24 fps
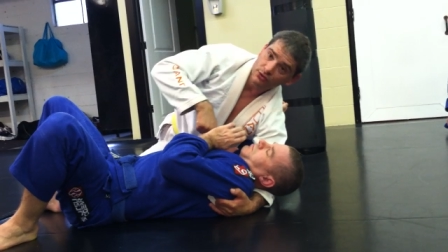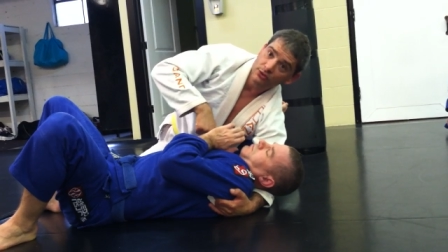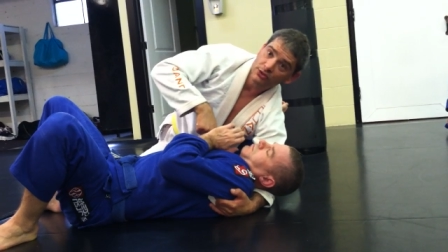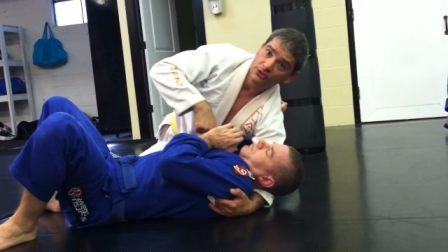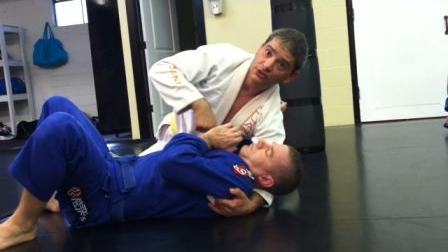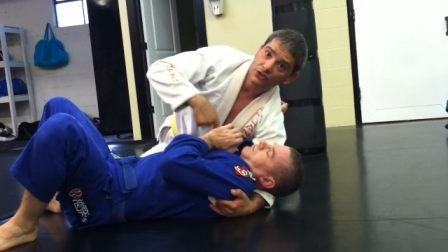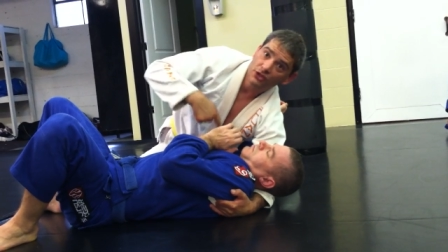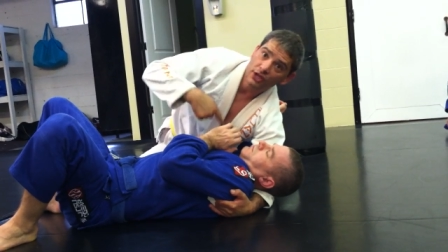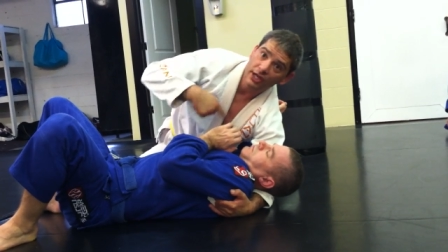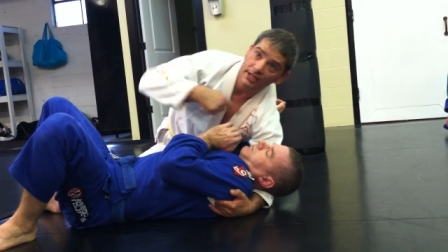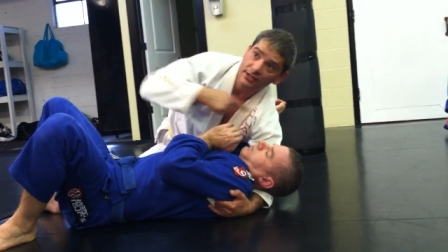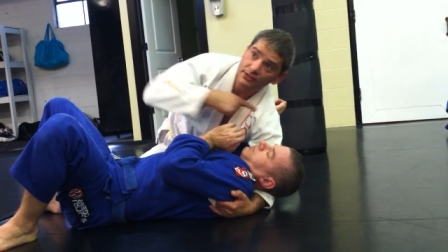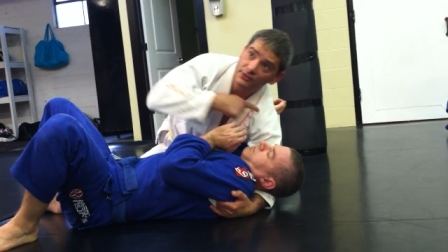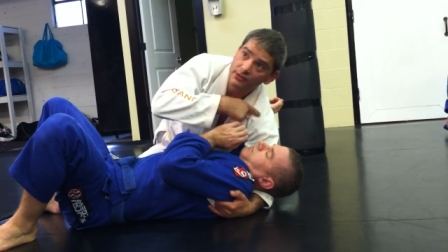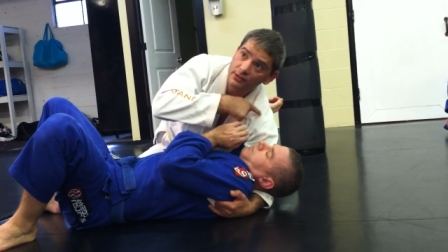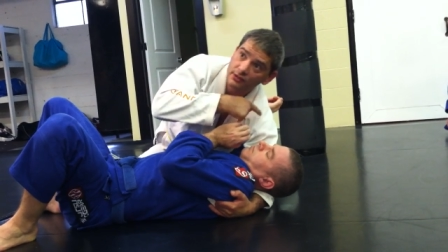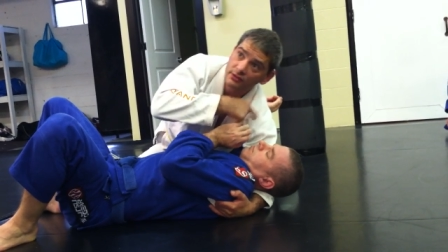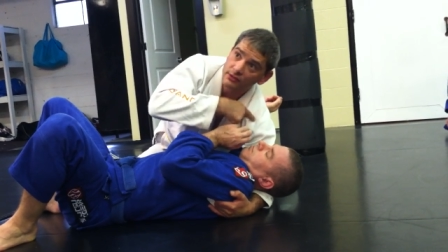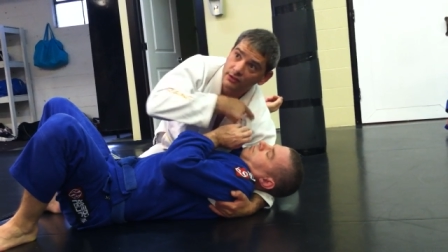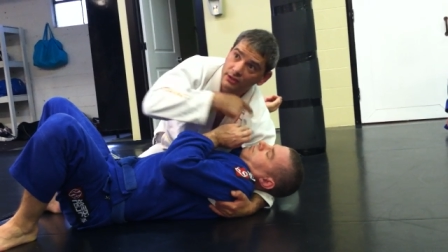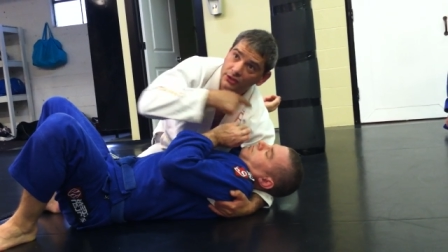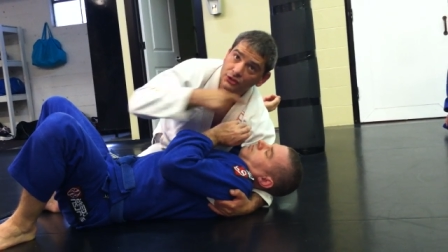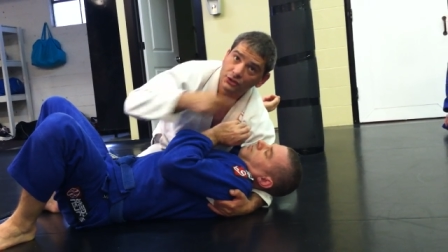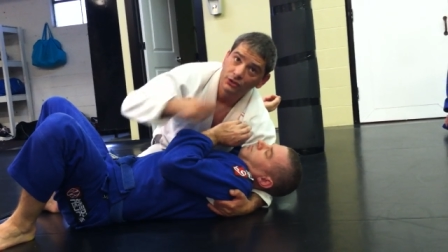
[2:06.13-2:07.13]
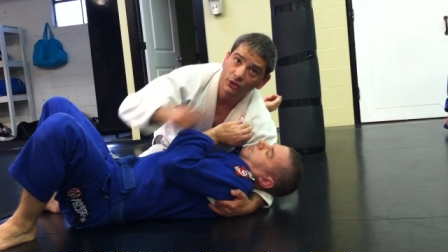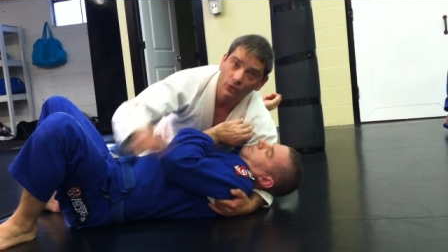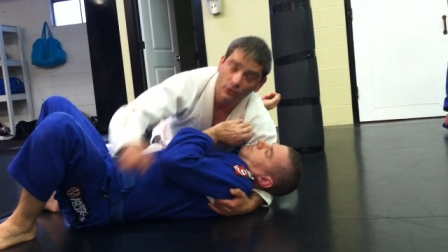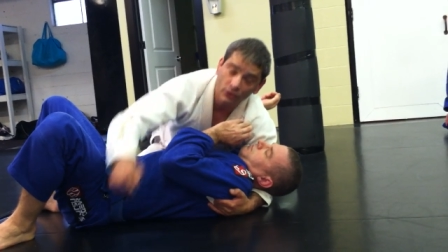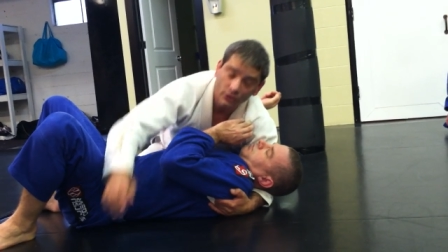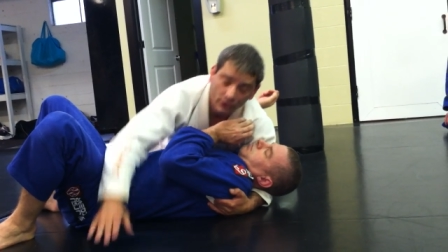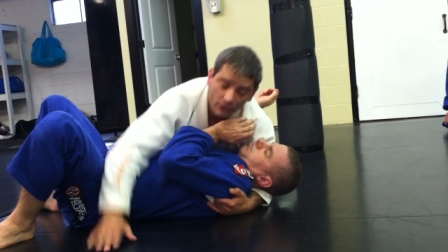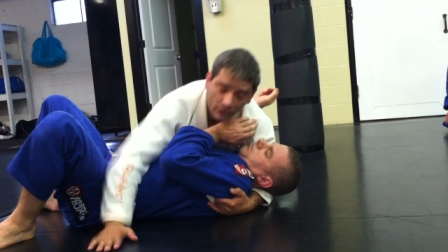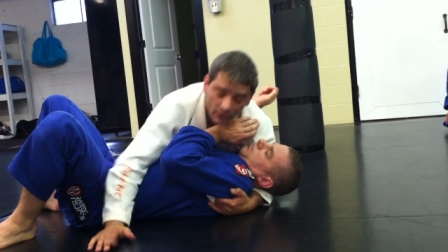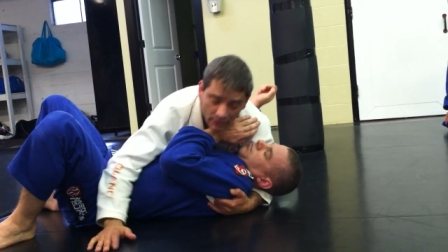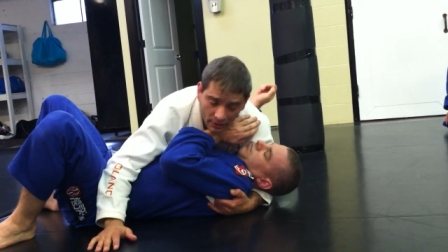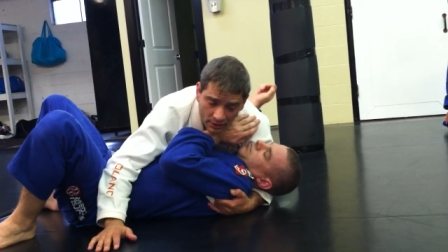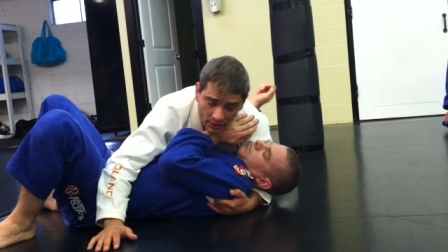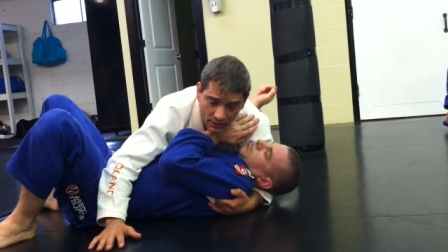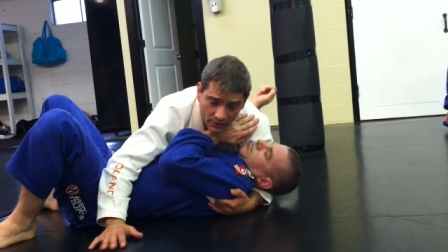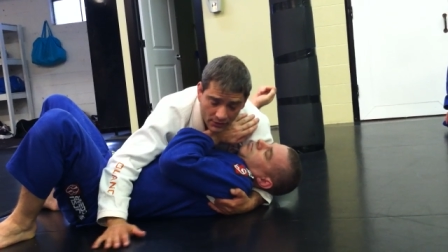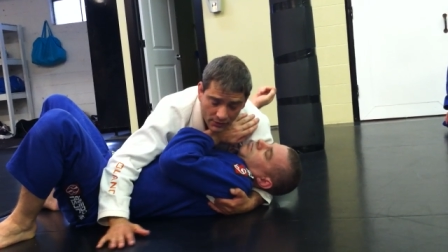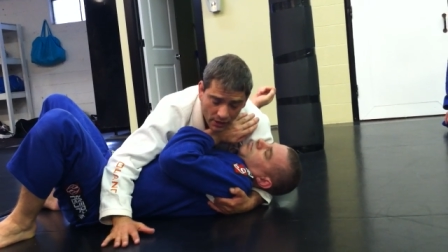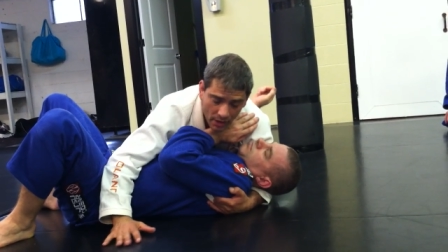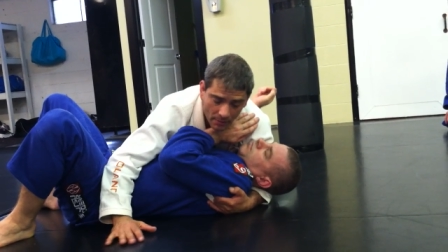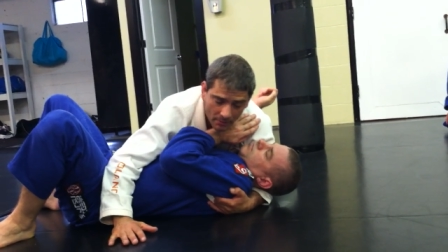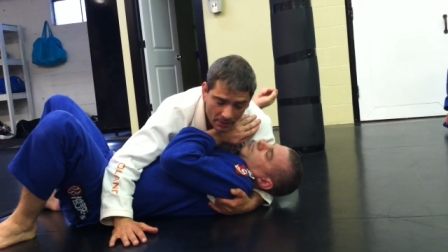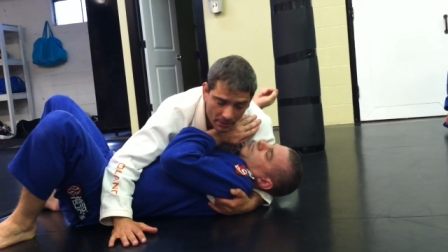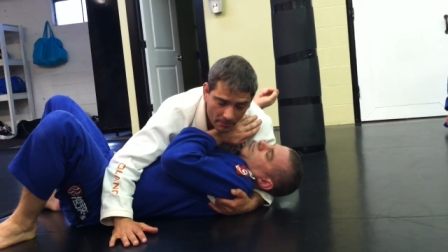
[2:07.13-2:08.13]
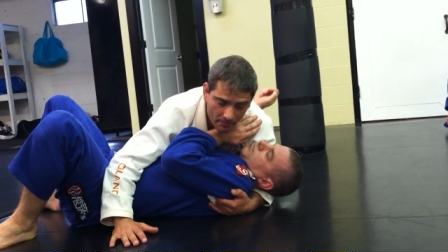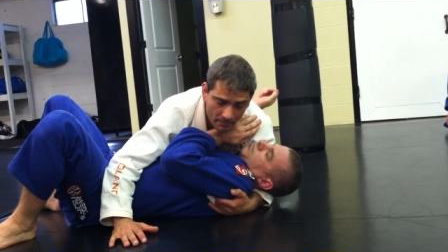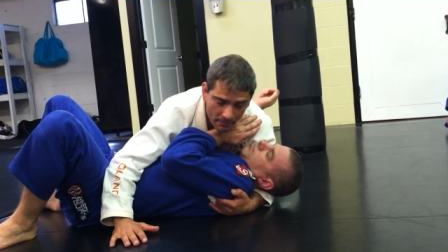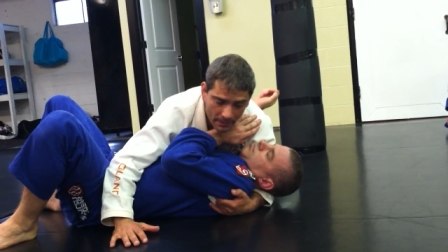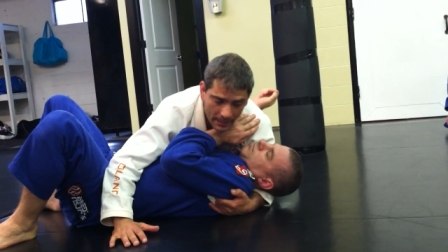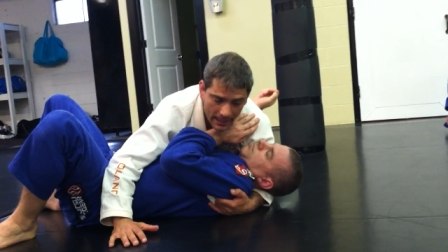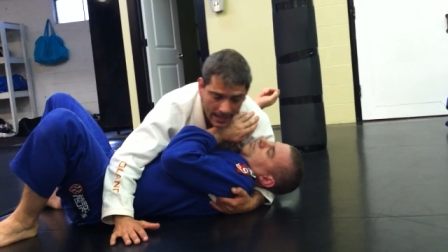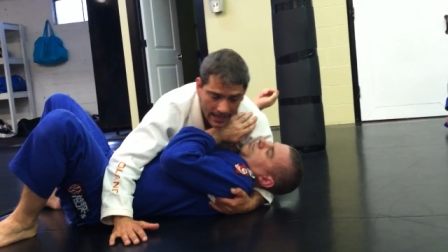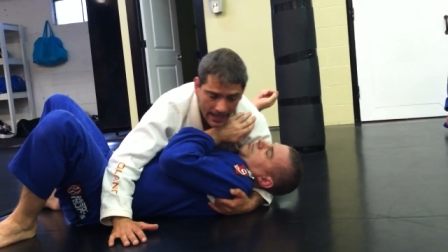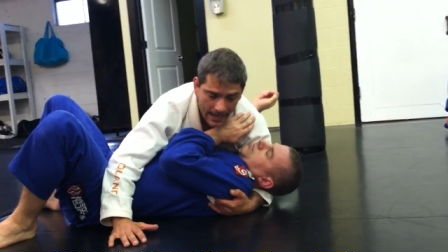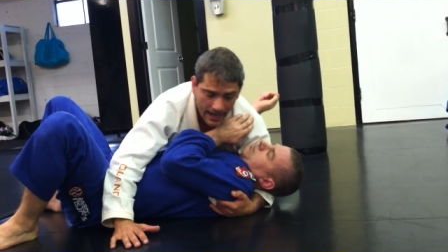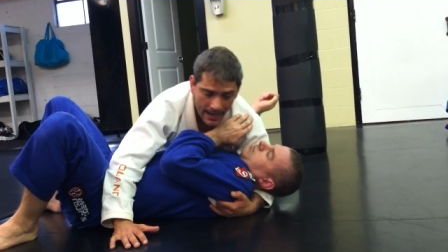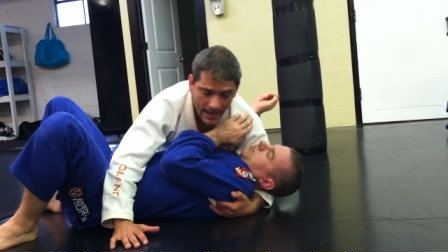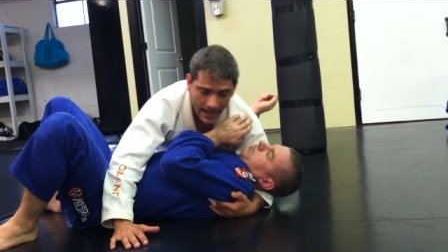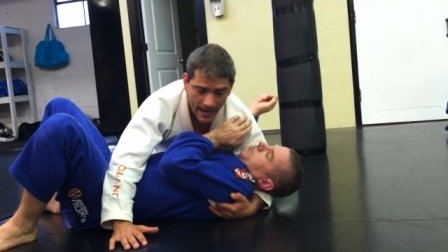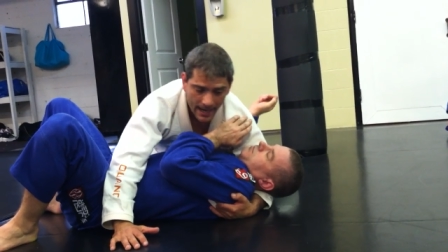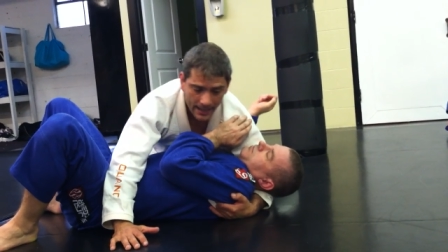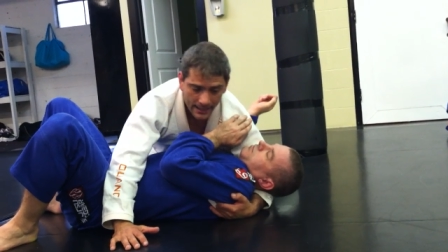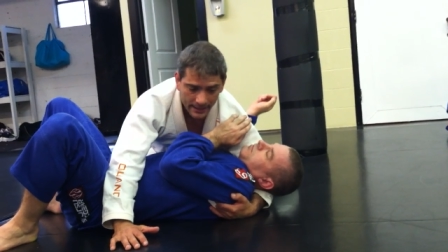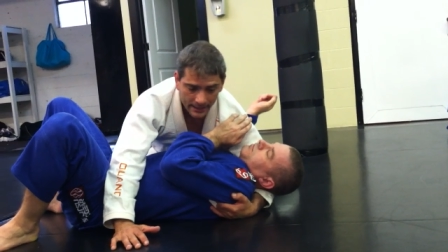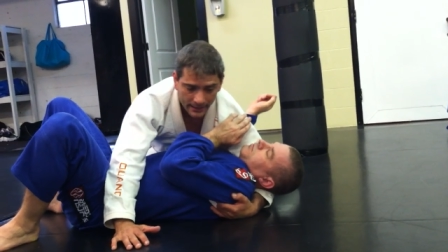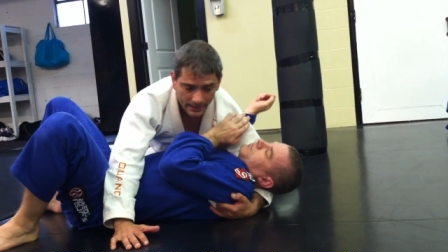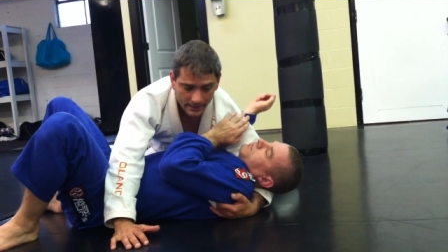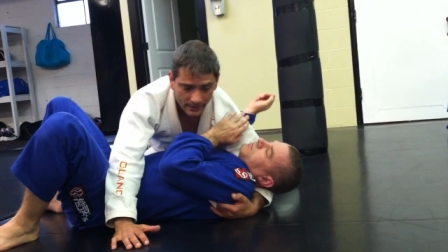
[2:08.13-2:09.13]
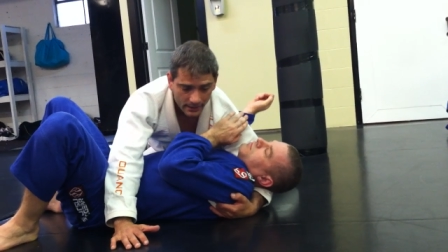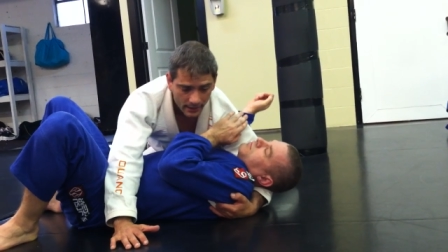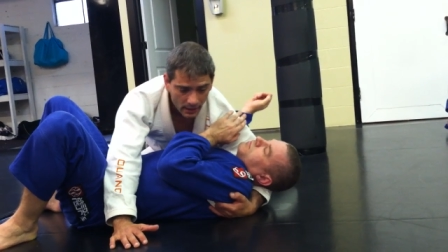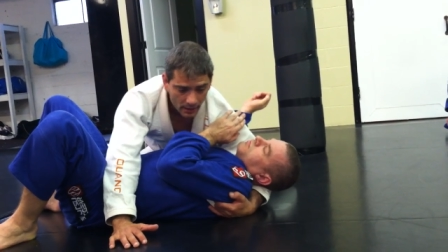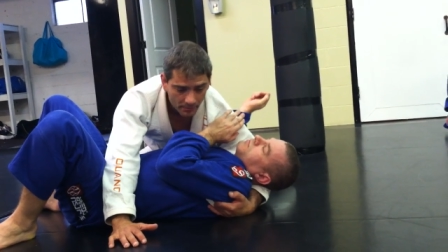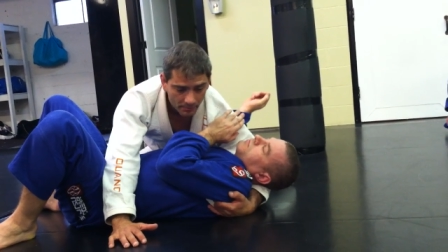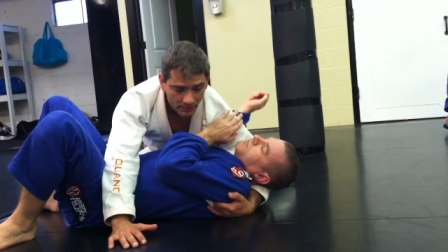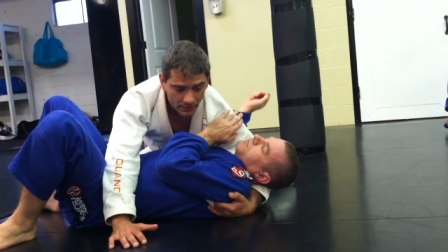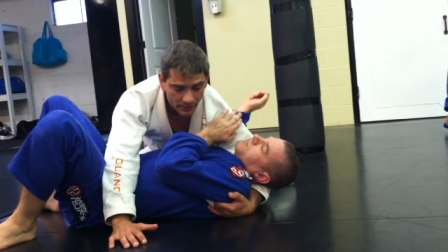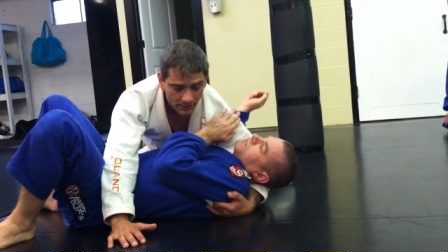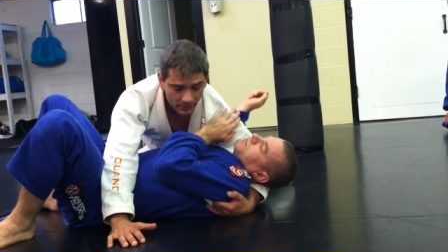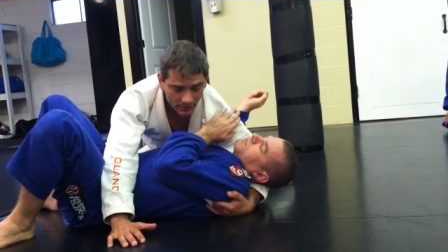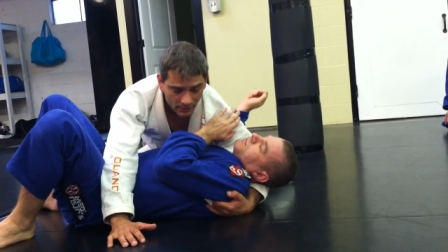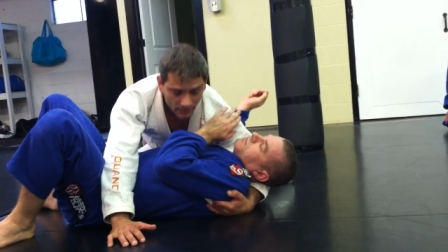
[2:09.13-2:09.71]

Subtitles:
his chest, this shoulder. So I'm going to back it up,